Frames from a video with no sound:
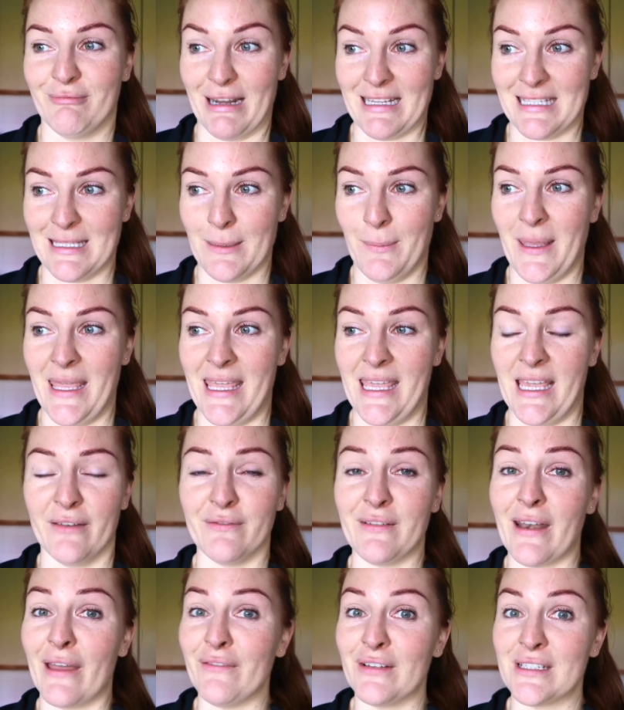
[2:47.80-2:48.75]
recipe.
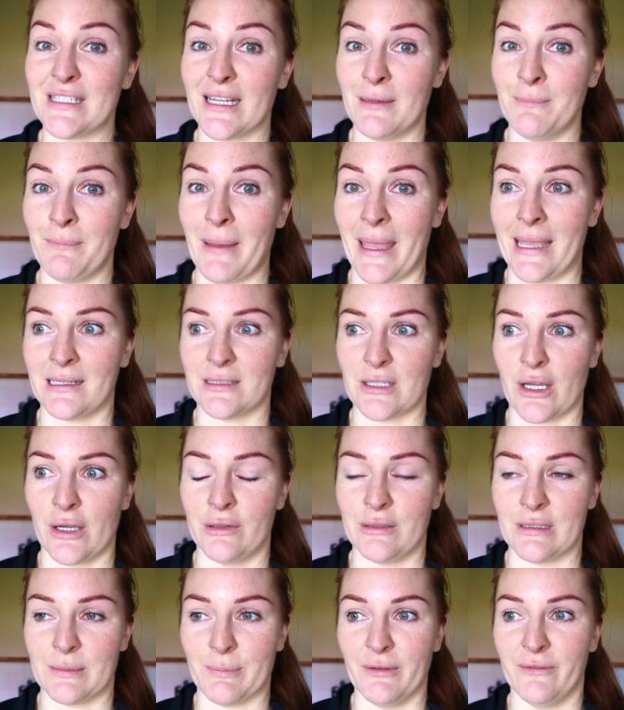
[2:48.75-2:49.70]
I've never done baked
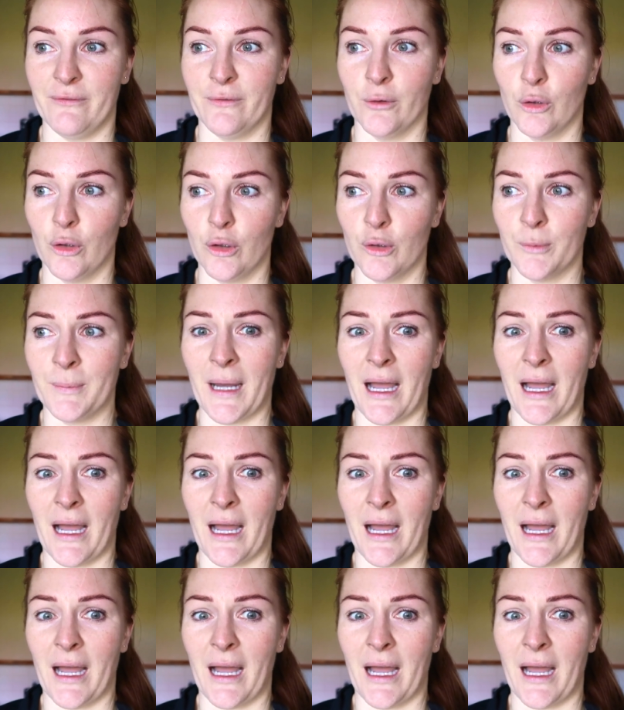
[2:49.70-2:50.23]
oats before,